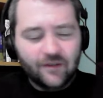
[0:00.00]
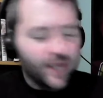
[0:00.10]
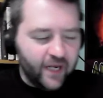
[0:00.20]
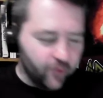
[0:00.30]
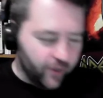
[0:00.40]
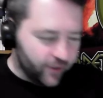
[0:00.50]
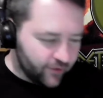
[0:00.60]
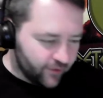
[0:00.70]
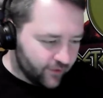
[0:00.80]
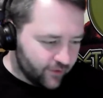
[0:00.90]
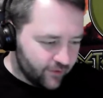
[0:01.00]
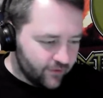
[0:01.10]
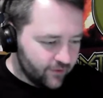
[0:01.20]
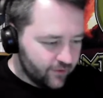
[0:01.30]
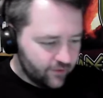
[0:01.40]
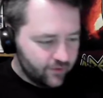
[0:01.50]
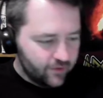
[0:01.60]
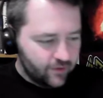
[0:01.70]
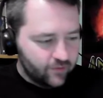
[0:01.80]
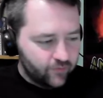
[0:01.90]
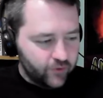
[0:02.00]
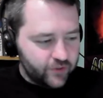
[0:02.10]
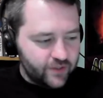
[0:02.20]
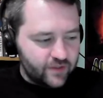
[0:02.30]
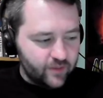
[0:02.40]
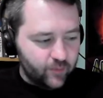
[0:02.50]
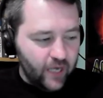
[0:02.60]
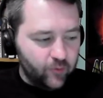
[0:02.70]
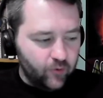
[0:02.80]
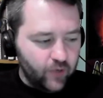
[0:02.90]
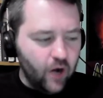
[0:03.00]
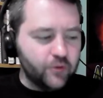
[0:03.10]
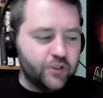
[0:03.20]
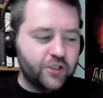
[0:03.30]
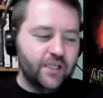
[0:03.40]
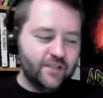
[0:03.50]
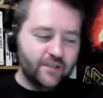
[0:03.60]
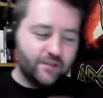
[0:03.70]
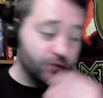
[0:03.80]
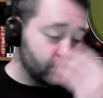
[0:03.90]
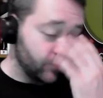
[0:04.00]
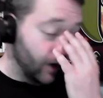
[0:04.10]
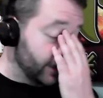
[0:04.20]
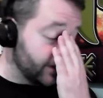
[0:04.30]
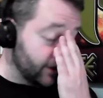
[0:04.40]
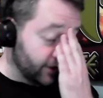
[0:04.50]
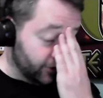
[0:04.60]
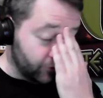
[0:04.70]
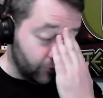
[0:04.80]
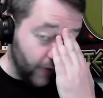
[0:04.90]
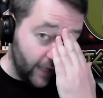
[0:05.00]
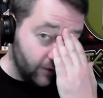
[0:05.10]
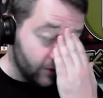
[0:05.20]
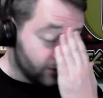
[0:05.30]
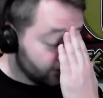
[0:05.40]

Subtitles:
Anyway. Versus the Blackpool... Oh, Jesus Christ on a cracker.